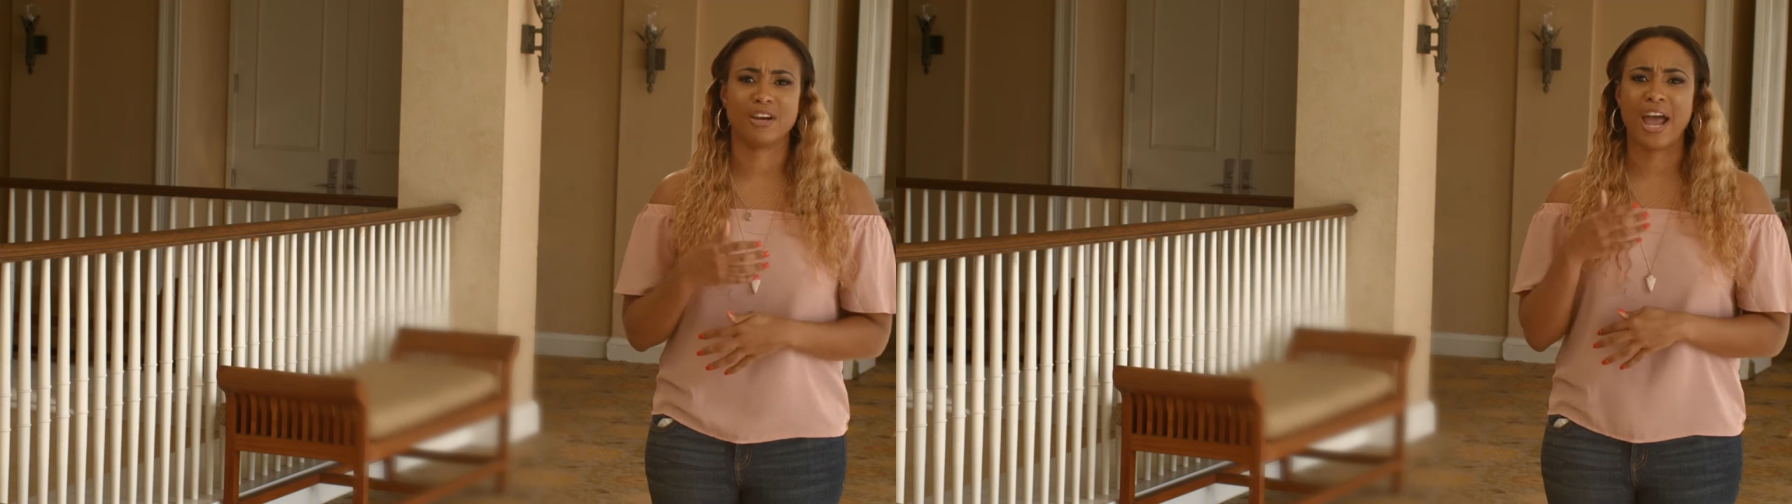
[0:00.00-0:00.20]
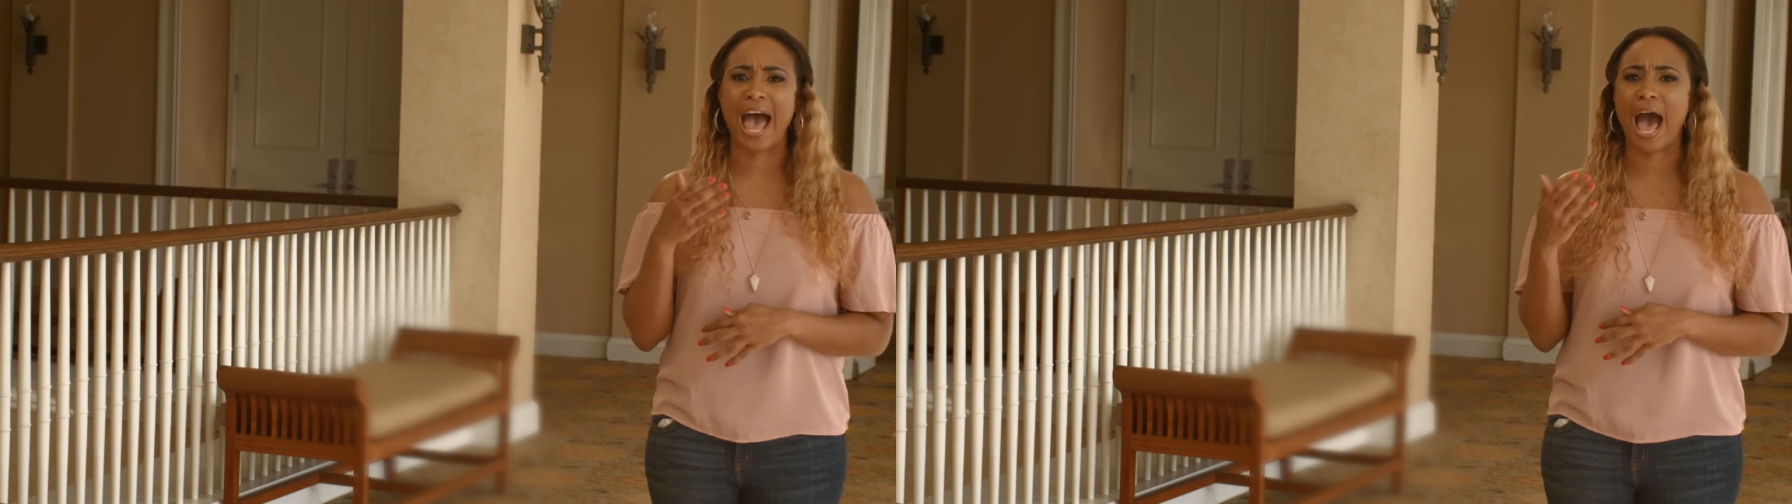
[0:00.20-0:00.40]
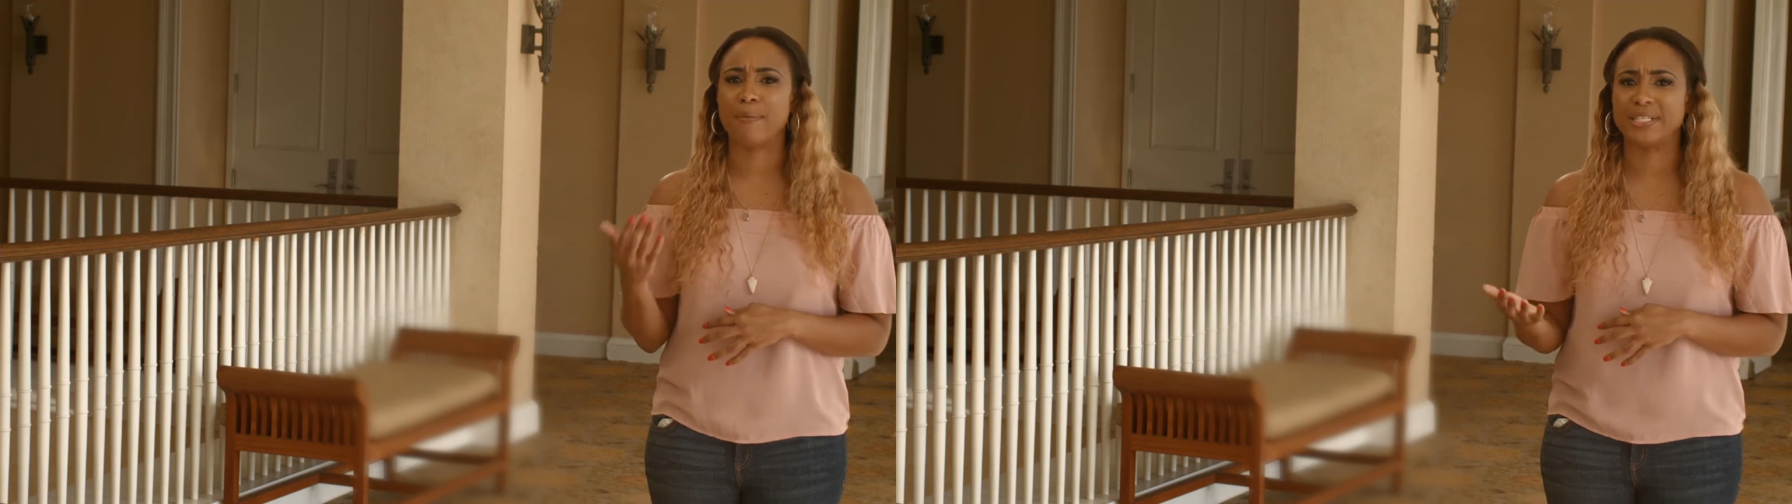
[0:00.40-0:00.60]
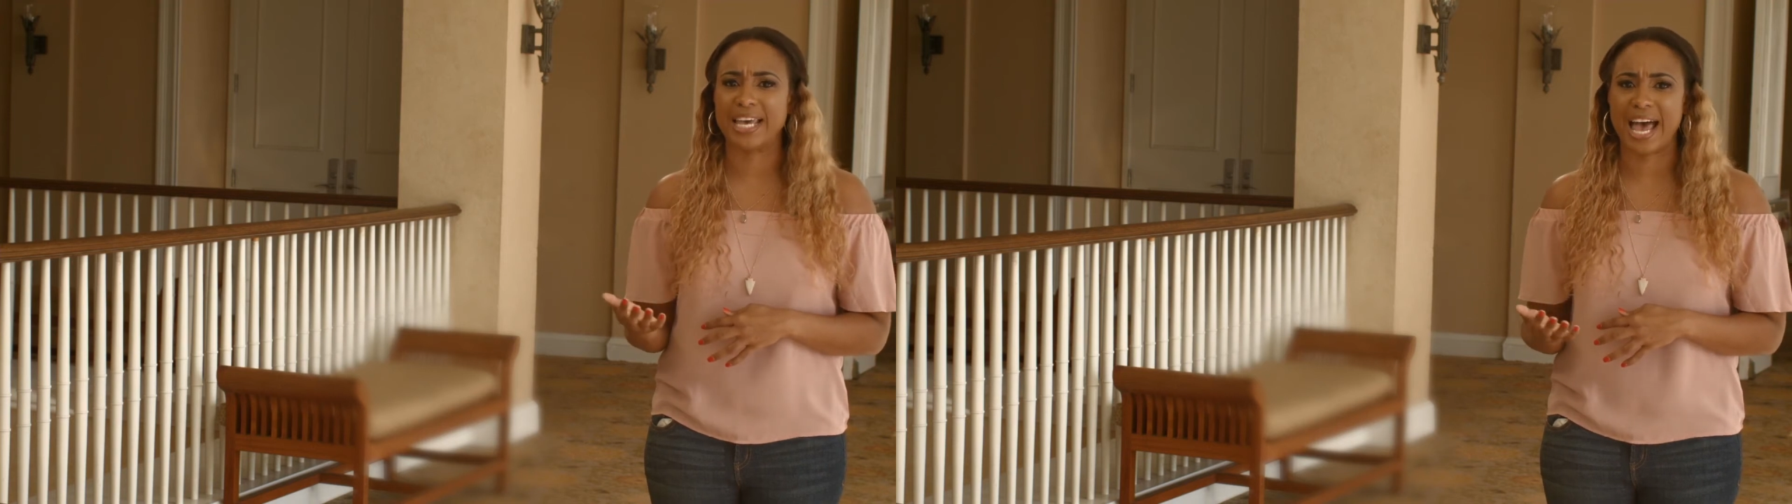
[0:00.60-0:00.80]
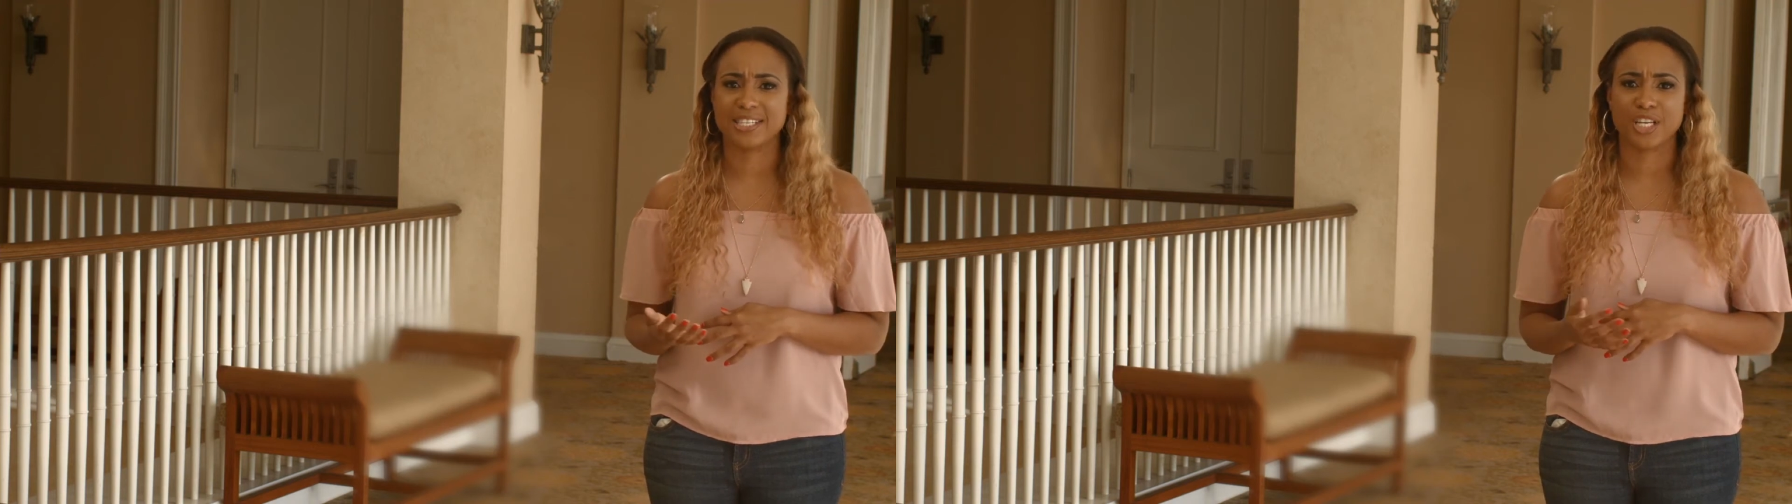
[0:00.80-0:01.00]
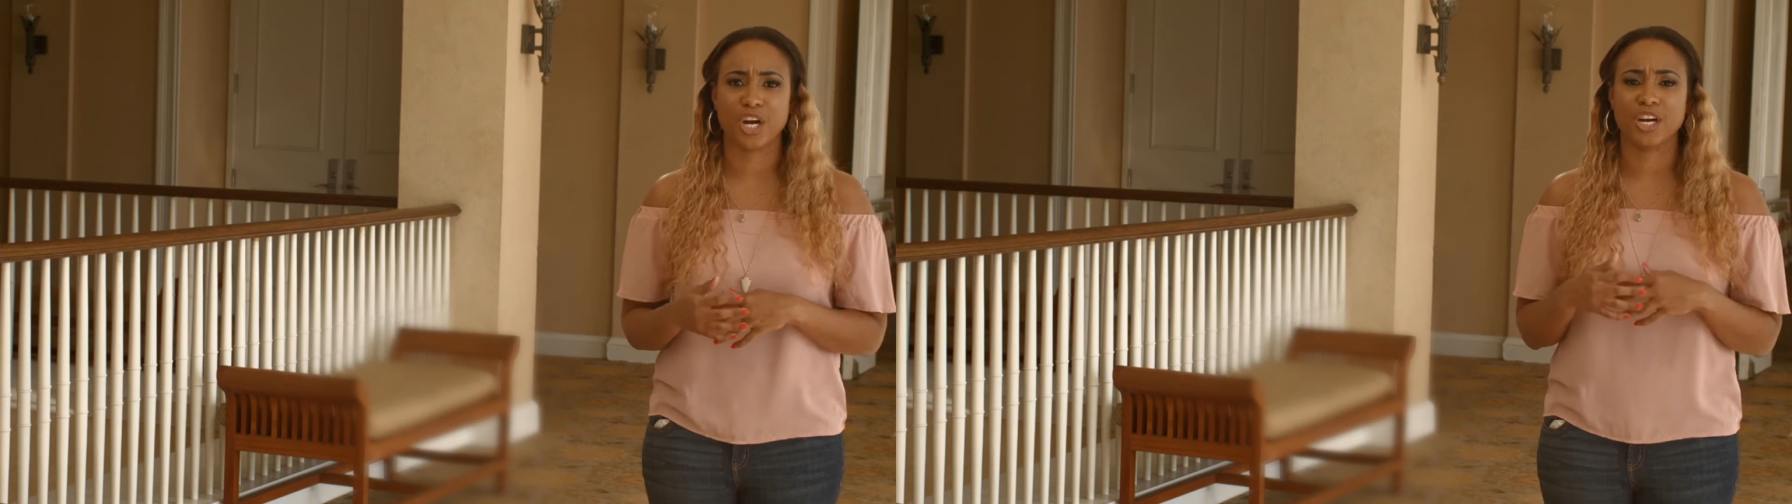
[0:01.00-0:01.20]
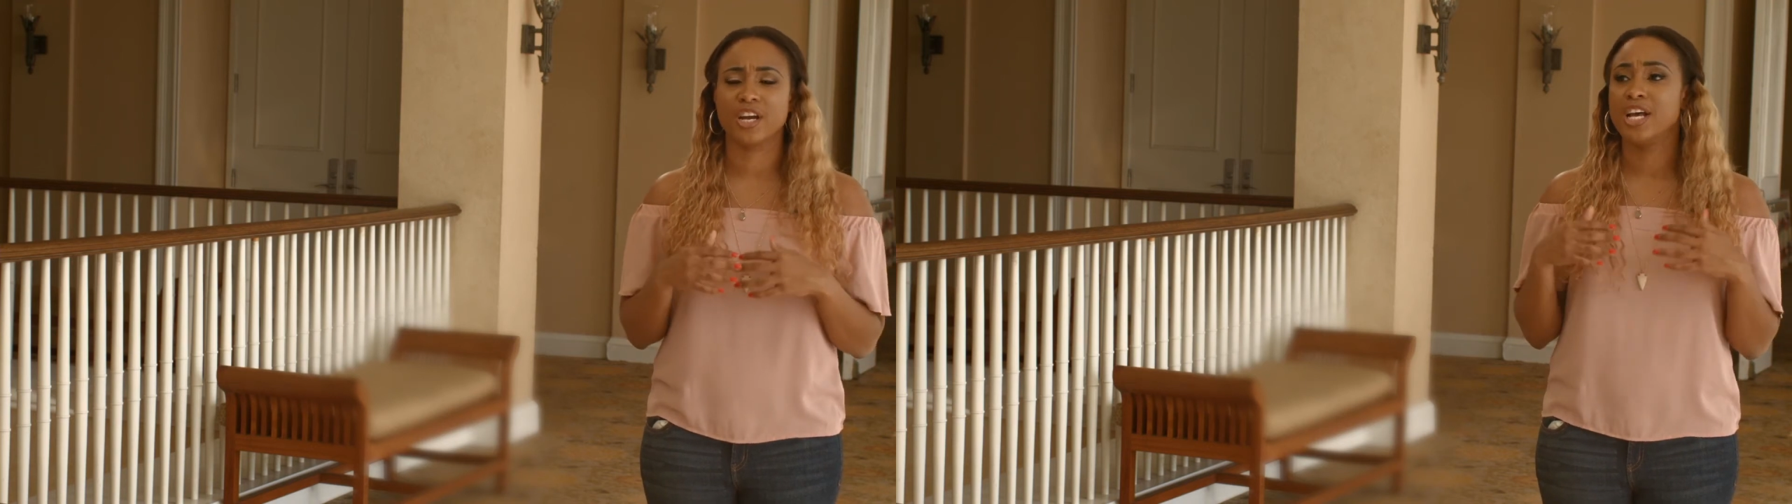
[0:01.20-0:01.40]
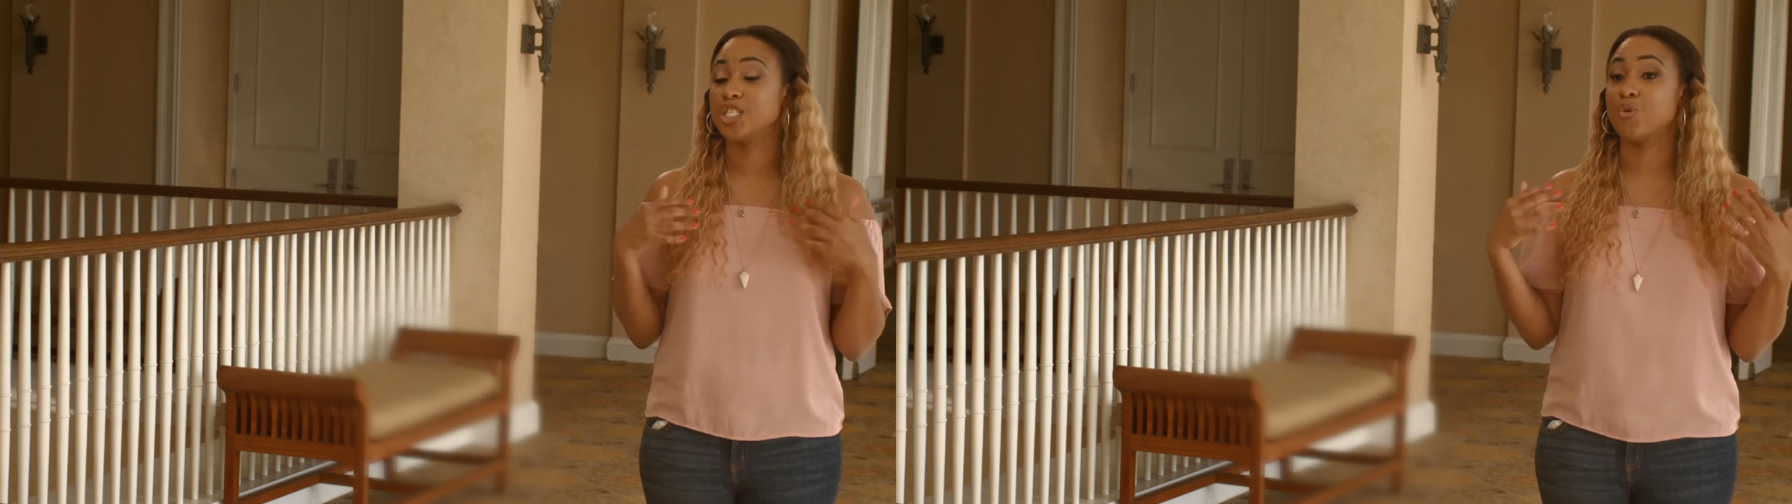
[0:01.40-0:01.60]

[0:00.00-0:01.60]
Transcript: our habitats, our